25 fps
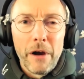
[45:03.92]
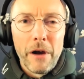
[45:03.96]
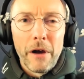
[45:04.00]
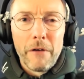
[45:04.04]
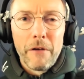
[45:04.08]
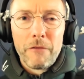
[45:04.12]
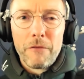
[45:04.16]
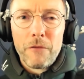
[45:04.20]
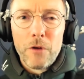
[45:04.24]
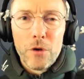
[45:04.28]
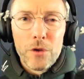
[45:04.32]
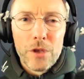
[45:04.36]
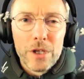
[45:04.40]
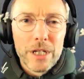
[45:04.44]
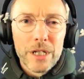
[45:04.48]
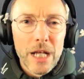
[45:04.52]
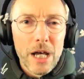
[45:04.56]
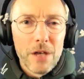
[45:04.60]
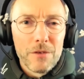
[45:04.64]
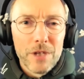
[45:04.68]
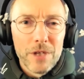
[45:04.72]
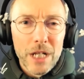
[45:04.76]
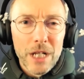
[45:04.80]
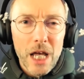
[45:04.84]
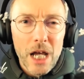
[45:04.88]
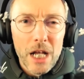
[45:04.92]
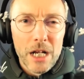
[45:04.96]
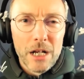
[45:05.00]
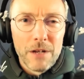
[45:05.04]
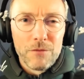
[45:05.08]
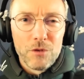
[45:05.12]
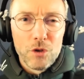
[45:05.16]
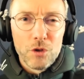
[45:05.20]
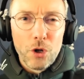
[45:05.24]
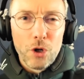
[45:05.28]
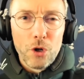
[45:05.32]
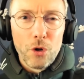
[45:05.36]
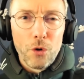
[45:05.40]
further down the line
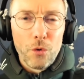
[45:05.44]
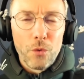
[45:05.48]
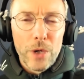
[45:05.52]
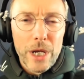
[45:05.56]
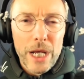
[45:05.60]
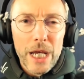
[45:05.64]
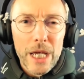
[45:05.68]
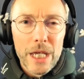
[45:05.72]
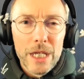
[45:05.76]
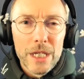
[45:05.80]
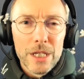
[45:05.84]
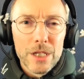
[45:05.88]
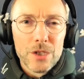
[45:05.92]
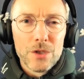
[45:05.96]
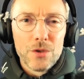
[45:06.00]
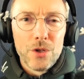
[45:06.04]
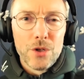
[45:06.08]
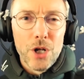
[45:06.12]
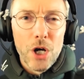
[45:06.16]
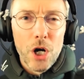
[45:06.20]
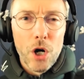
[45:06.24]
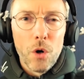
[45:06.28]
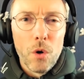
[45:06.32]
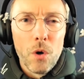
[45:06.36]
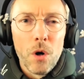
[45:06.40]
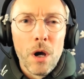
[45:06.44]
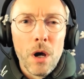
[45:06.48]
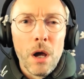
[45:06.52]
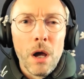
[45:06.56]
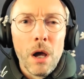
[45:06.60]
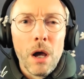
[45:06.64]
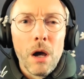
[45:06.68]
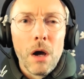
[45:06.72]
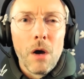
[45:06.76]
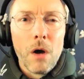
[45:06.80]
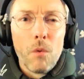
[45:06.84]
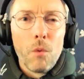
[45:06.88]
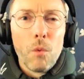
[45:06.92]
of your career is to know
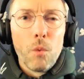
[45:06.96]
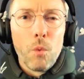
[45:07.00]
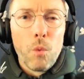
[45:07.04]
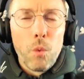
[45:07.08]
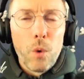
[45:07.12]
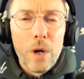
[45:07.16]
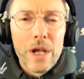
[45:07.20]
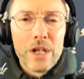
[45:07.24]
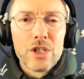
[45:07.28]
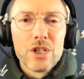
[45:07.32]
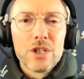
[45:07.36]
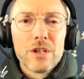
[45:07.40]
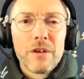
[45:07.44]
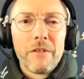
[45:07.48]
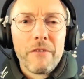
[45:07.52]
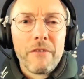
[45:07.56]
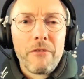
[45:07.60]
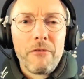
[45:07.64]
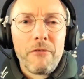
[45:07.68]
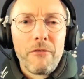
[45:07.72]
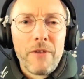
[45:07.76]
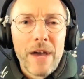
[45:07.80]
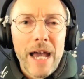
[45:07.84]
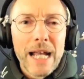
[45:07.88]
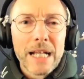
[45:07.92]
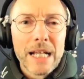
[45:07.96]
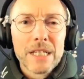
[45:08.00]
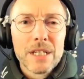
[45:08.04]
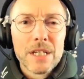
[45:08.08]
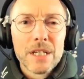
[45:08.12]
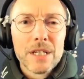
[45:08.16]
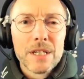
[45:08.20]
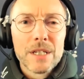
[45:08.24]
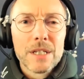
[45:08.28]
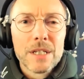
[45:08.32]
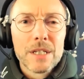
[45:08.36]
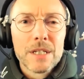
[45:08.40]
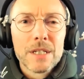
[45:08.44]
which
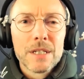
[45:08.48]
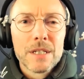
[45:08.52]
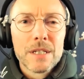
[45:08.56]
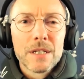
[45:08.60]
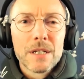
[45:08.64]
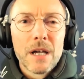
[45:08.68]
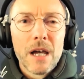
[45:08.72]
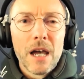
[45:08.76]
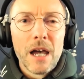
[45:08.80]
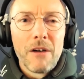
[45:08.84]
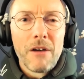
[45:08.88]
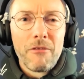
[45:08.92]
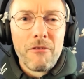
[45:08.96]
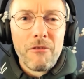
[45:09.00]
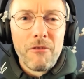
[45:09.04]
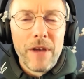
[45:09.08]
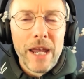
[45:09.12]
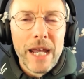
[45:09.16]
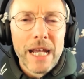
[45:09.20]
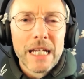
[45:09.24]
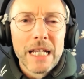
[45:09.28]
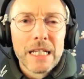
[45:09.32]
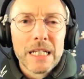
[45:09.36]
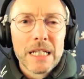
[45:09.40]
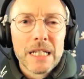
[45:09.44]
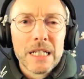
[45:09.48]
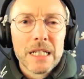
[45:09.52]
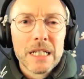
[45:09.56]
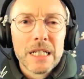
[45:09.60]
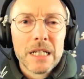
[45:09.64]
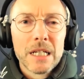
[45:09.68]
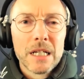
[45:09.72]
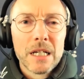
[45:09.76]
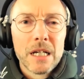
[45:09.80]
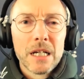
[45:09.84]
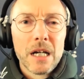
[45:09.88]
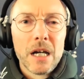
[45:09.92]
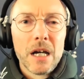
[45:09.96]
factors
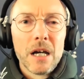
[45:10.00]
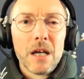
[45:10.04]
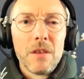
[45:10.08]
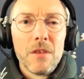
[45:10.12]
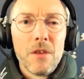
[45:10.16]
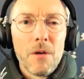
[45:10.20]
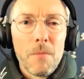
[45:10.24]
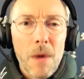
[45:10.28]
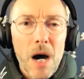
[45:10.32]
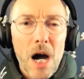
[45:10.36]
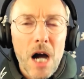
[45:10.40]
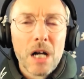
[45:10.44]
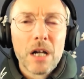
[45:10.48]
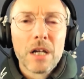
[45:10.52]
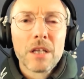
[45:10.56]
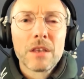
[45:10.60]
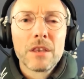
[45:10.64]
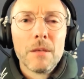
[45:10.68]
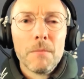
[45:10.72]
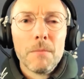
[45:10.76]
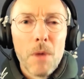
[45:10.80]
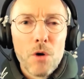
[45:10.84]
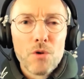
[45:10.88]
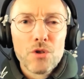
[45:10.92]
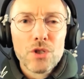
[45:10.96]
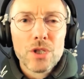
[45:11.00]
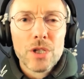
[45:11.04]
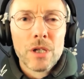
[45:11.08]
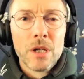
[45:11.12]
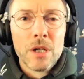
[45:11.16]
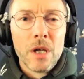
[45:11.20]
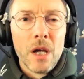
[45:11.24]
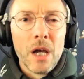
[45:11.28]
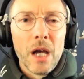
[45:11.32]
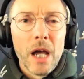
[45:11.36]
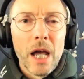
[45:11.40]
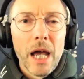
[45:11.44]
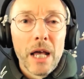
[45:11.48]
affect the market the most,
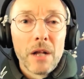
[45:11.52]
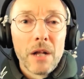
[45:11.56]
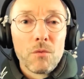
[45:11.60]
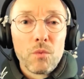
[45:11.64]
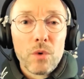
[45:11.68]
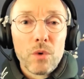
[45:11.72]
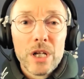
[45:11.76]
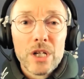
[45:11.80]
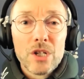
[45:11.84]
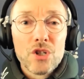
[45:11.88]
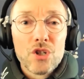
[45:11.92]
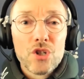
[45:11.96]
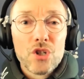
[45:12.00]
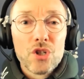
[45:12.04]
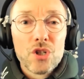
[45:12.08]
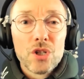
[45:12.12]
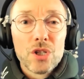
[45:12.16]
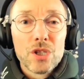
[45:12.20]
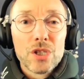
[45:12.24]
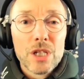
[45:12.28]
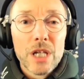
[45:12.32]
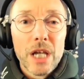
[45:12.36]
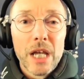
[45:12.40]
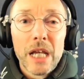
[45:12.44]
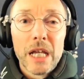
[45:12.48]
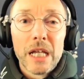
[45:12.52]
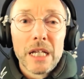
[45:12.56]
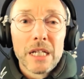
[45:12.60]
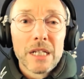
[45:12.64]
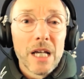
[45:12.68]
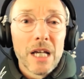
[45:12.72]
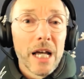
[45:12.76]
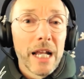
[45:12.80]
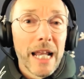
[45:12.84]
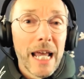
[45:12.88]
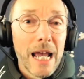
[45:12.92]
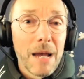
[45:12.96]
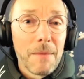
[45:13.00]
and which, say,
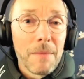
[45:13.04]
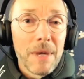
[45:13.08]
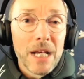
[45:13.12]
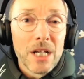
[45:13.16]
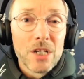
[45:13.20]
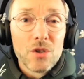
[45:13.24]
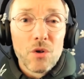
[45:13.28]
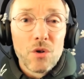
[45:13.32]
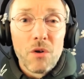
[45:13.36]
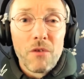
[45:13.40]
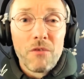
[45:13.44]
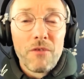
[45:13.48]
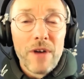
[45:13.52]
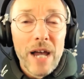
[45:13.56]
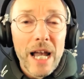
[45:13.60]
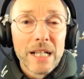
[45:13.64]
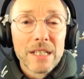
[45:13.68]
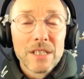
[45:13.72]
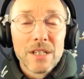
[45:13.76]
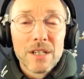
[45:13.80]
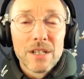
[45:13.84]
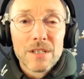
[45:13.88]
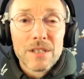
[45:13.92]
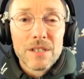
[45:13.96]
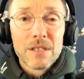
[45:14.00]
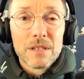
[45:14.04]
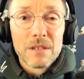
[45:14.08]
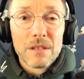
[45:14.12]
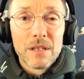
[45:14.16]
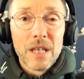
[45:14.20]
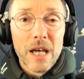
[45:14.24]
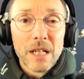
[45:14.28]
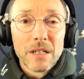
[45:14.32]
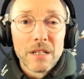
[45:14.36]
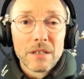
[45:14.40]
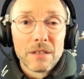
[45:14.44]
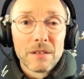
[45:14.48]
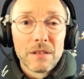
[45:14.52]
dynamics or factors
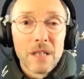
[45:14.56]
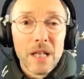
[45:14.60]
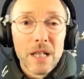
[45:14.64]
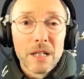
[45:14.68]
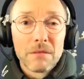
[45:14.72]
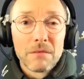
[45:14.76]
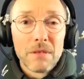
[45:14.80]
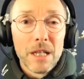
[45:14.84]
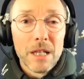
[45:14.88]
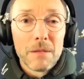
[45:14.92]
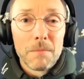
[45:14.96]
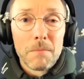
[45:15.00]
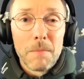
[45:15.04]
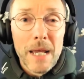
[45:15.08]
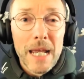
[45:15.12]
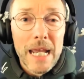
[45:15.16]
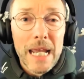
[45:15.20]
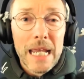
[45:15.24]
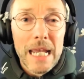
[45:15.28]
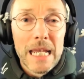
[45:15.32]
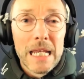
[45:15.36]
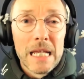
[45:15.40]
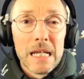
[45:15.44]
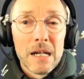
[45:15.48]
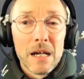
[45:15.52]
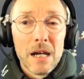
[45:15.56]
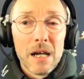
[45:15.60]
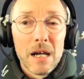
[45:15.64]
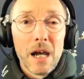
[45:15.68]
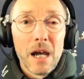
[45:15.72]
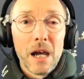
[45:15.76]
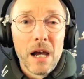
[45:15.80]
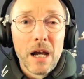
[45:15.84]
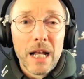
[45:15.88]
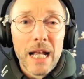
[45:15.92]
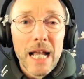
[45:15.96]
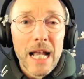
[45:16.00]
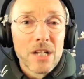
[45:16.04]
that may
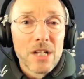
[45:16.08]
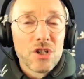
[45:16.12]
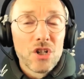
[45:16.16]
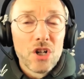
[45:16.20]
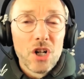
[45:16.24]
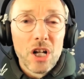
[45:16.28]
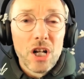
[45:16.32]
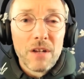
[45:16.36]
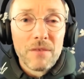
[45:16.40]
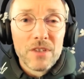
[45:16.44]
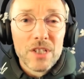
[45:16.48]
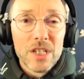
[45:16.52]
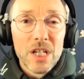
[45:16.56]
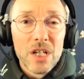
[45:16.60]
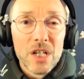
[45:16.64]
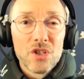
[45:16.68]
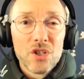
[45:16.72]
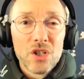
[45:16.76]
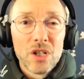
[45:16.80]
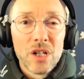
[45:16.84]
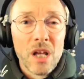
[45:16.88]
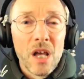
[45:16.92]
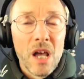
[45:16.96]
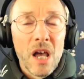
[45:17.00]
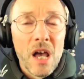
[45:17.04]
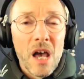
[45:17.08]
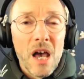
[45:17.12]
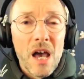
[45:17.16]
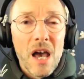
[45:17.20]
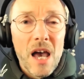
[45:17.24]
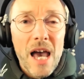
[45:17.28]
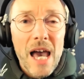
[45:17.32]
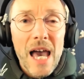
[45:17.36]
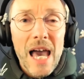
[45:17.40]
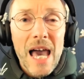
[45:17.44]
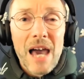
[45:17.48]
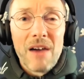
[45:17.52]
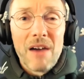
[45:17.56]
catch a lot of attention
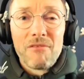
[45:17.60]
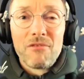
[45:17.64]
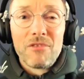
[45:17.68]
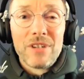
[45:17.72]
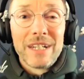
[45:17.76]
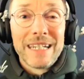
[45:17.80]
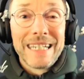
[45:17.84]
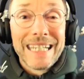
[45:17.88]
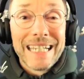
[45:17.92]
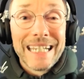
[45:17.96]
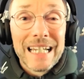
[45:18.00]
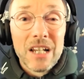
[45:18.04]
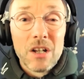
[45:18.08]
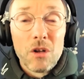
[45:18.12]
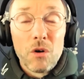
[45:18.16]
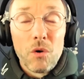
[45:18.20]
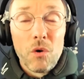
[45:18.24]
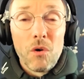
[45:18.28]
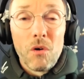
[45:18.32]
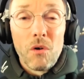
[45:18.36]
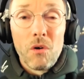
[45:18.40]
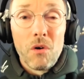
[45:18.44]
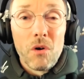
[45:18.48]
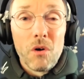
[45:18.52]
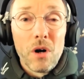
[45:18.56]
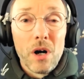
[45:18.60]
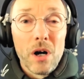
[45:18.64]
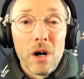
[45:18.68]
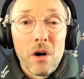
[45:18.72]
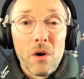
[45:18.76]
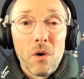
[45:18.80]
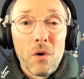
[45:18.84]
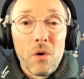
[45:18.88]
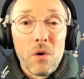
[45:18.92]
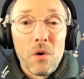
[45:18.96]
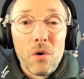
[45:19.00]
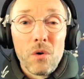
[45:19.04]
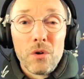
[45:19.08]
have little
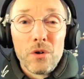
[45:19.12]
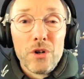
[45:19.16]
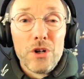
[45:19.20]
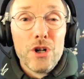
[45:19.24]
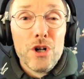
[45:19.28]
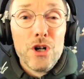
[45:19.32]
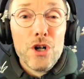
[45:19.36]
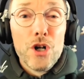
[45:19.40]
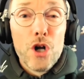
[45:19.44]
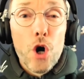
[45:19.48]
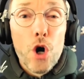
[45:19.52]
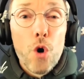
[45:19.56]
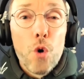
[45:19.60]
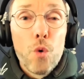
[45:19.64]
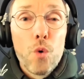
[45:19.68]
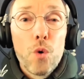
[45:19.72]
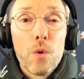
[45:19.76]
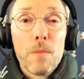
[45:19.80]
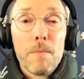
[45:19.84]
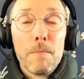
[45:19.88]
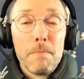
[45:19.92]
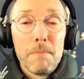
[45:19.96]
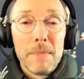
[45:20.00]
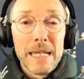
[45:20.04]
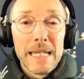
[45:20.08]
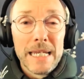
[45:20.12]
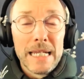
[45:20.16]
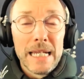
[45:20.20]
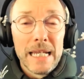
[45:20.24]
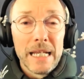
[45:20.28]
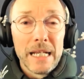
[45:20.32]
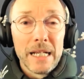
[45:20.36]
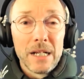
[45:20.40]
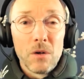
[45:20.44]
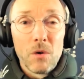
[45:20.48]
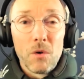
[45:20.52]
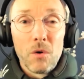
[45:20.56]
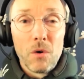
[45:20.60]
or no
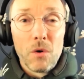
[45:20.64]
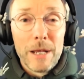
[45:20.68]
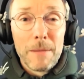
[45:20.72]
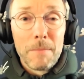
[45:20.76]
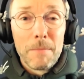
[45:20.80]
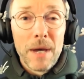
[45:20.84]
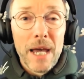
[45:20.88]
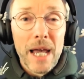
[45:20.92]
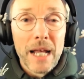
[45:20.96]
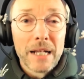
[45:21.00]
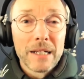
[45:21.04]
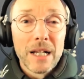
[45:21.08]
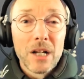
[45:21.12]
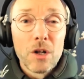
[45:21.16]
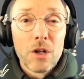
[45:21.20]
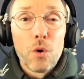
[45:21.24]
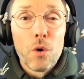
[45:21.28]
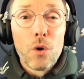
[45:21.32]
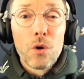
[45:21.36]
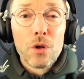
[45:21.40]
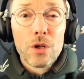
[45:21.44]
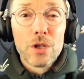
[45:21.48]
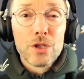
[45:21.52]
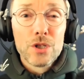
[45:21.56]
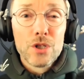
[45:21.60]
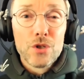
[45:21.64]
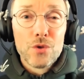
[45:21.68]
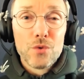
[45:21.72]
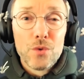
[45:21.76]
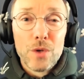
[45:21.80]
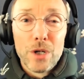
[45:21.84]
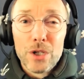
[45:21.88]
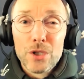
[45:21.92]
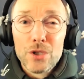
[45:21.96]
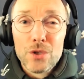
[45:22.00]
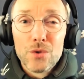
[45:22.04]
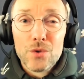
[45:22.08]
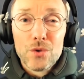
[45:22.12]
meaning or impact at all
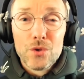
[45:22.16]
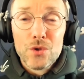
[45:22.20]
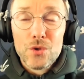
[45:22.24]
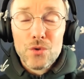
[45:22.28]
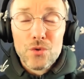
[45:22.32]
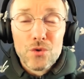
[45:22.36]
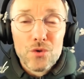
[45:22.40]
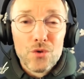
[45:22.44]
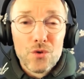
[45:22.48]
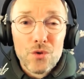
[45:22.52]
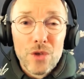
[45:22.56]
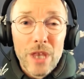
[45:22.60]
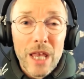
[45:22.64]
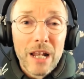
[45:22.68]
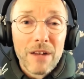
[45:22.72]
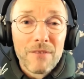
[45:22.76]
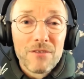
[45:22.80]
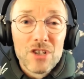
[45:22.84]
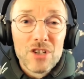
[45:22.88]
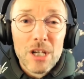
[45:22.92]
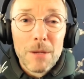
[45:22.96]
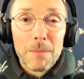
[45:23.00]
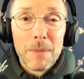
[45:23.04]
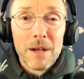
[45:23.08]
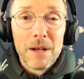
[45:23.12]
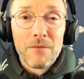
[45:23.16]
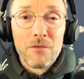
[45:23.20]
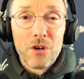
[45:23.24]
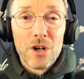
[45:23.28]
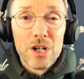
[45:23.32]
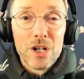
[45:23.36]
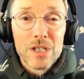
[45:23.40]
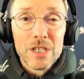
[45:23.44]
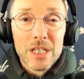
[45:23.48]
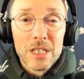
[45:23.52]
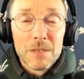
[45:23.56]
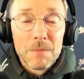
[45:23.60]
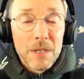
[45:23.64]
to that of shipping, for
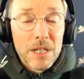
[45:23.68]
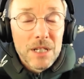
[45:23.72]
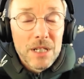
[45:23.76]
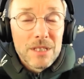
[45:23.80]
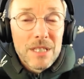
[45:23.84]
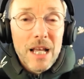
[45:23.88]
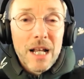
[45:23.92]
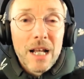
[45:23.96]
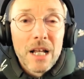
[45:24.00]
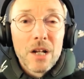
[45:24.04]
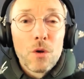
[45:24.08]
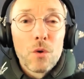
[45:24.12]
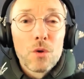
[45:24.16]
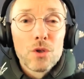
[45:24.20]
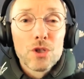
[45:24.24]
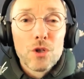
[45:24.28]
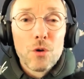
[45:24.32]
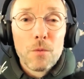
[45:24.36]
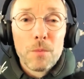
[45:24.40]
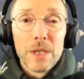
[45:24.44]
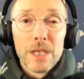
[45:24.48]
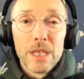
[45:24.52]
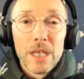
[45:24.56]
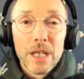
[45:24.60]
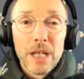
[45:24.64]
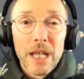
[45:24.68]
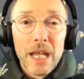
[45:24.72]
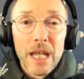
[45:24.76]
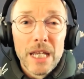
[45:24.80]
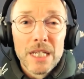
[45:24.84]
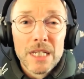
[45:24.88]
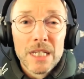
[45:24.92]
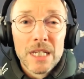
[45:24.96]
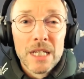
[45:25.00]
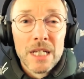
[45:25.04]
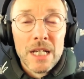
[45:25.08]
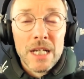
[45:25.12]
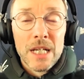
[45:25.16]
instance, because that can also be the
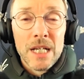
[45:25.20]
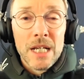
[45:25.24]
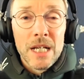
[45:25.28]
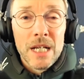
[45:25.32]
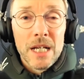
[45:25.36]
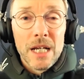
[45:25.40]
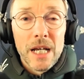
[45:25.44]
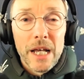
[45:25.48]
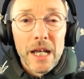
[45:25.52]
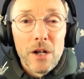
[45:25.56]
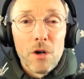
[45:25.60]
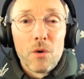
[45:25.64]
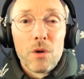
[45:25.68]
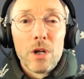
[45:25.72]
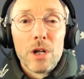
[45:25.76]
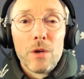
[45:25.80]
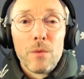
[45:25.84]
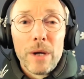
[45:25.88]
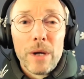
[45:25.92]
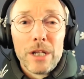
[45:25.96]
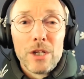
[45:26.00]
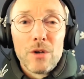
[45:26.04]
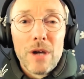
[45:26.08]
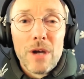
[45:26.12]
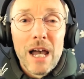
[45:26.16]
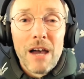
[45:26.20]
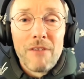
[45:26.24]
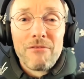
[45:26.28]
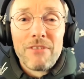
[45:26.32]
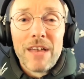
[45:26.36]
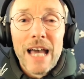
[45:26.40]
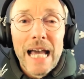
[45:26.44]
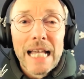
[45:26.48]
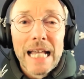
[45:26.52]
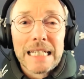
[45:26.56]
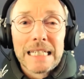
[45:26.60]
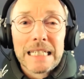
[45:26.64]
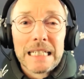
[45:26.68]
case. And only when you have
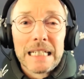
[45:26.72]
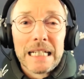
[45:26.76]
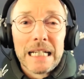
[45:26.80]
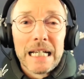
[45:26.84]
that,